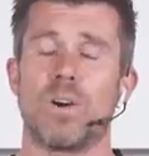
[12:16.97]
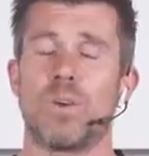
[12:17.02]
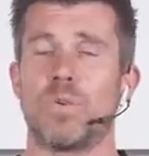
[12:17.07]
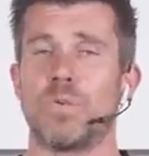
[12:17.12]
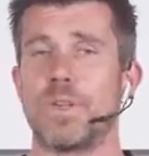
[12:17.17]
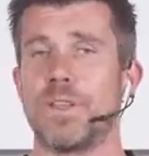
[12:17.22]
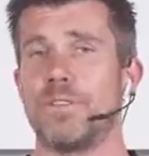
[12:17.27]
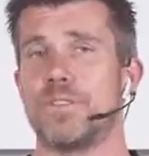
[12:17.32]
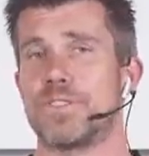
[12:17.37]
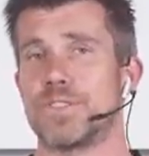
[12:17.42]

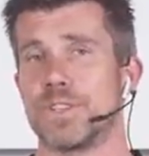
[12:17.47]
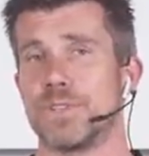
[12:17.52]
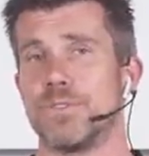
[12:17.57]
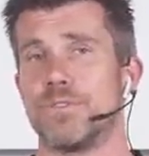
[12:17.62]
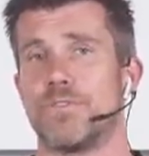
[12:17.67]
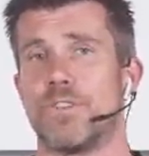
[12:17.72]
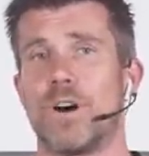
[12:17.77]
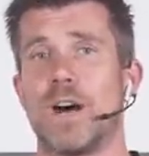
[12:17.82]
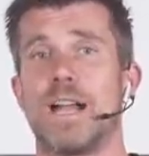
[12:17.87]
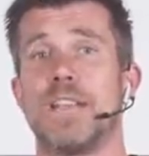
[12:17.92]
We do
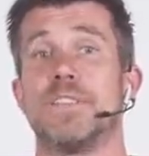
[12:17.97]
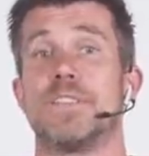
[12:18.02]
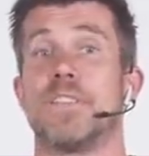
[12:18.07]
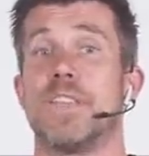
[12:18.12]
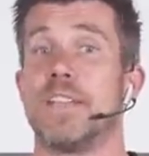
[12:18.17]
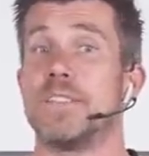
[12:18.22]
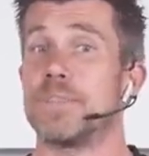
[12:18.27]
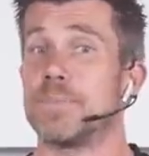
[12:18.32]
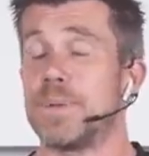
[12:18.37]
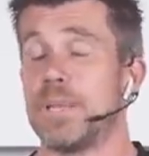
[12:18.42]
find
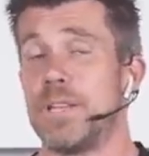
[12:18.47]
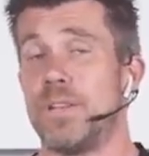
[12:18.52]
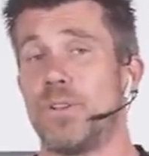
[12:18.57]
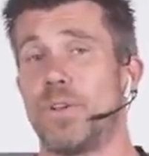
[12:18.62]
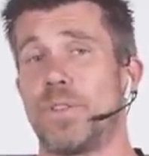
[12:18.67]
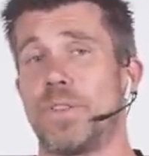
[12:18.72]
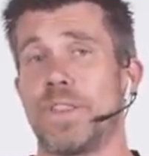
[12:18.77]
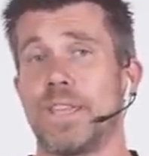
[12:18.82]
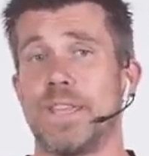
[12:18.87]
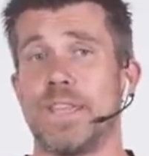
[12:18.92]
that depending
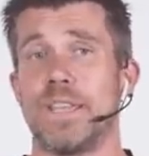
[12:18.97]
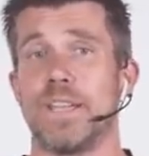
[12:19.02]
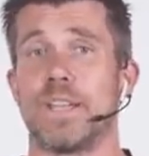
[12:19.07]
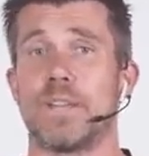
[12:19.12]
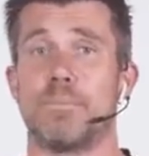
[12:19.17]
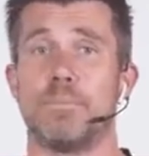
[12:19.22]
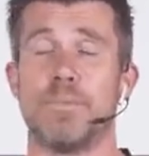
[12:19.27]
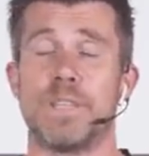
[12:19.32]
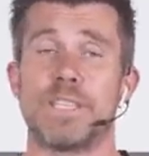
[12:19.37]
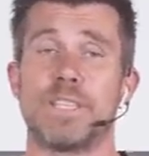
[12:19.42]
on the
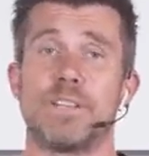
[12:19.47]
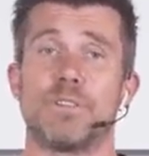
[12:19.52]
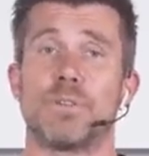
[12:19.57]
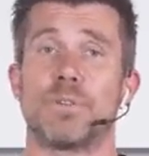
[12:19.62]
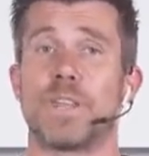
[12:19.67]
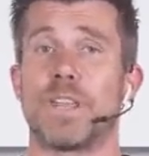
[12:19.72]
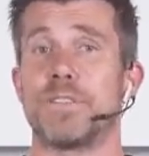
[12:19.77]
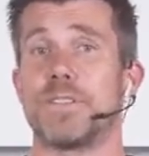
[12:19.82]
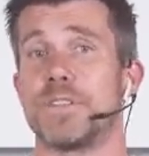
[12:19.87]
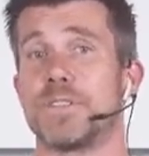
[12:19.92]

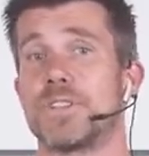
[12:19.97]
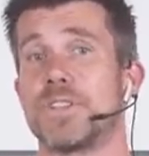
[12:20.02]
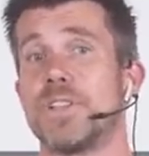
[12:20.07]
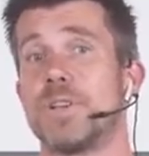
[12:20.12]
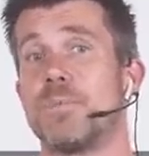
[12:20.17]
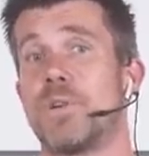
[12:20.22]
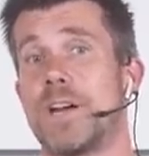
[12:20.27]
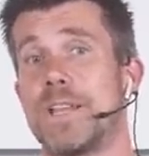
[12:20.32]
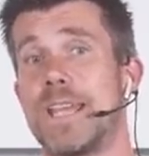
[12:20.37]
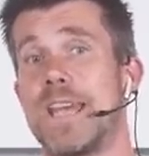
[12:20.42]
material that the
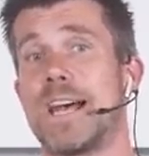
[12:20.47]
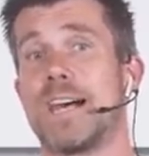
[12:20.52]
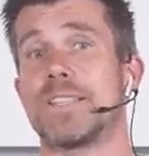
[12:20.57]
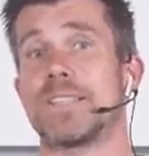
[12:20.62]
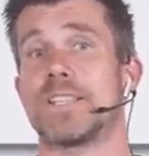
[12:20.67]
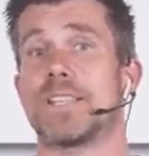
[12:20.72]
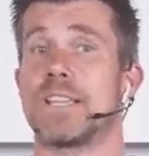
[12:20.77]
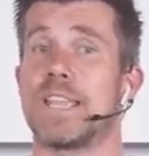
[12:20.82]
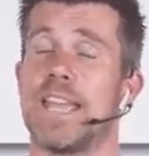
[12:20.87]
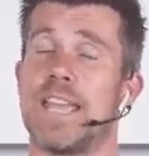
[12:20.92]
turbine
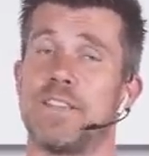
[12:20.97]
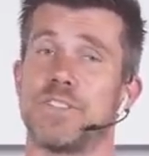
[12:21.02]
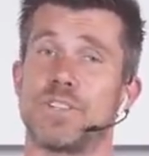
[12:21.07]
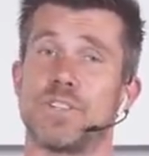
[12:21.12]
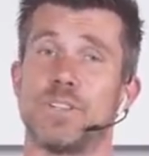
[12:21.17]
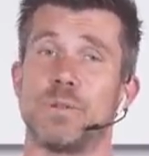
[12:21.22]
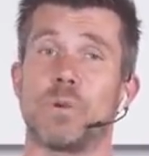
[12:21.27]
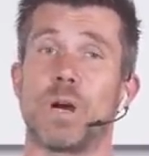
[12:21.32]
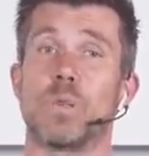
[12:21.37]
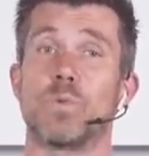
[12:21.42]
housing and
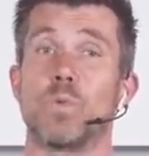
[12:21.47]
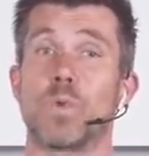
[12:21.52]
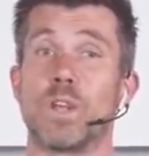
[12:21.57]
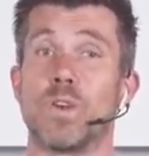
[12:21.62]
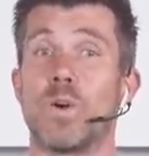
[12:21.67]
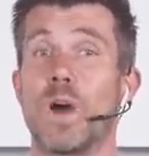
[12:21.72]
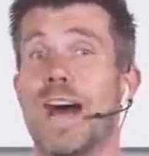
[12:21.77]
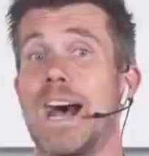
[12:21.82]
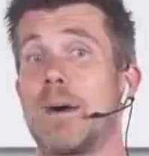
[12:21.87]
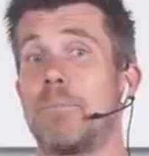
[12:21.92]
turbine
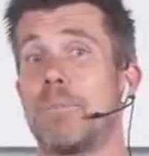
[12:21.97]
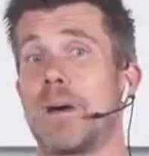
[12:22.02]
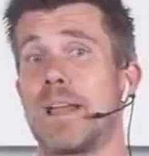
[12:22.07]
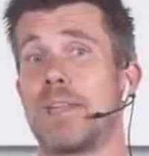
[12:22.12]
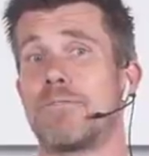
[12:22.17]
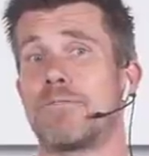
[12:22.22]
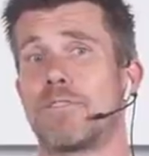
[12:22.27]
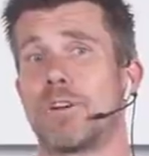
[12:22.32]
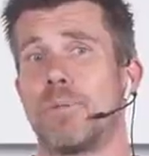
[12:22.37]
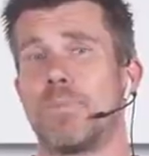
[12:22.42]
wheel are
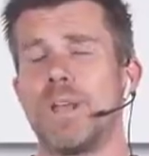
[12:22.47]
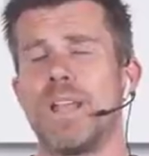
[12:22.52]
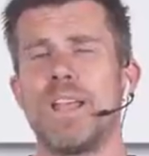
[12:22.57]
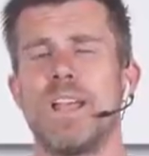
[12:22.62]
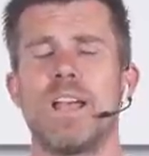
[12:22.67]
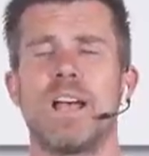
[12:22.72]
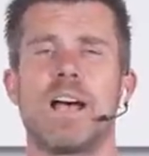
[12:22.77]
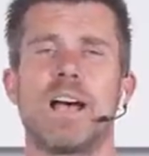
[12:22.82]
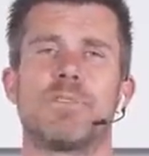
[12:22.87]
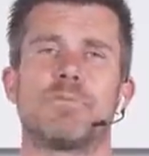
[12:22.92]
made from,
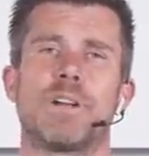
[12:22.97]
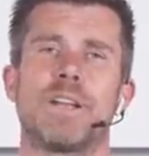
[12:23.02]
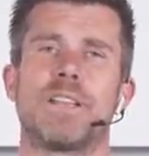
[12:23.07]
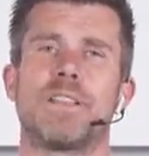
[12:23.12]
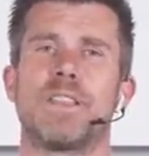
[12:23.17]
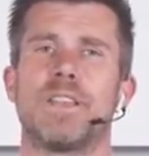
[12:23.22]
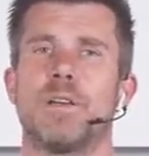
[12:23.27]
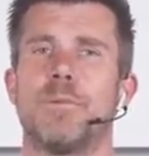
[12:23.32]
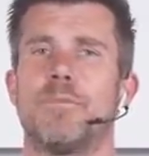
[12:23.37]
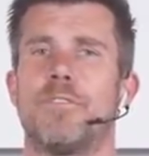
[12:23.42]

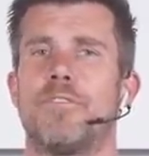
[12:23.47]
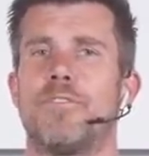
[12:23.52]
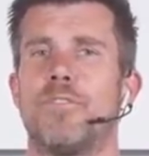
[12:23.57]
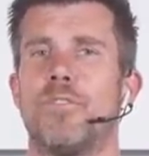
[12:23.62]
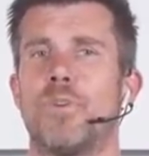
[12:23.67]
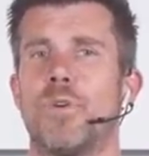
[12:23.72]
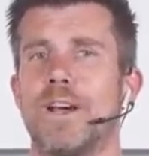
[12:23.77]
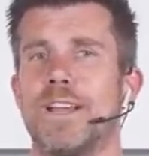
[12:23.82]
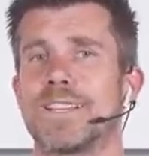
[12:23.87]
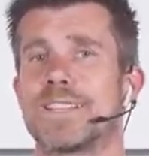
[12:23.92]
running them
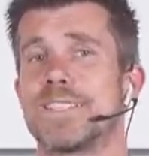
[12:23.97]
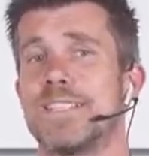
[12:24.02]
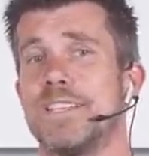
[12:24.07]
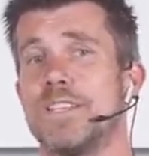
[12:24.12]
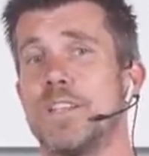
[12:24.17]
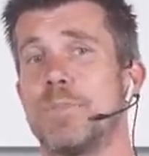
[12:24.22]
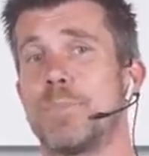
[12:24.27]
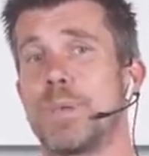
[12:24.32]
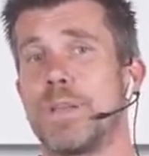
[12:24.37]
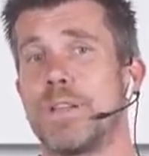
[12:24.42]
for
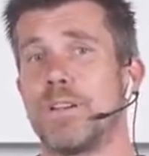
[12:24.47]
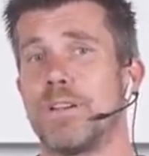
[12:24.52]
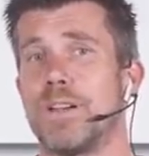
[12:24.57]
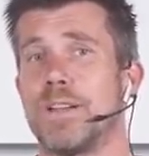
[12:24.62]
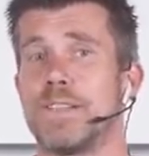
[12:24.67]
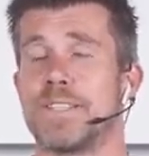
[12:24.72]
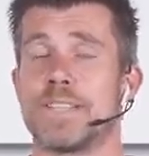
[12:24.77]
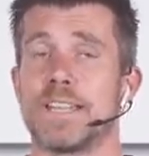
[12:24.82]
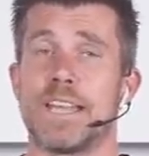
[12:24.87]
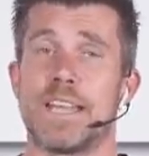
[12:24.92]
extended
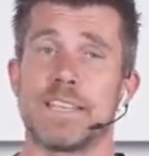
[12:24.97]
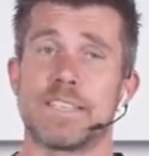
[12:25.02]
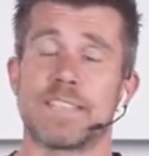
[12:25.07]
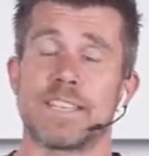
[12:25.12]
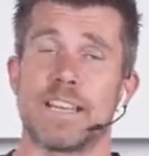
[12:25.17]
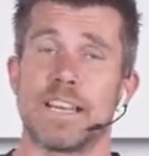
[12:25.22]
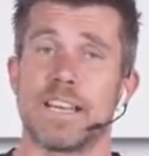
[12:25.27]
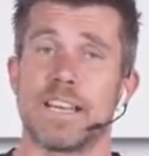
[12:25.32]
periods at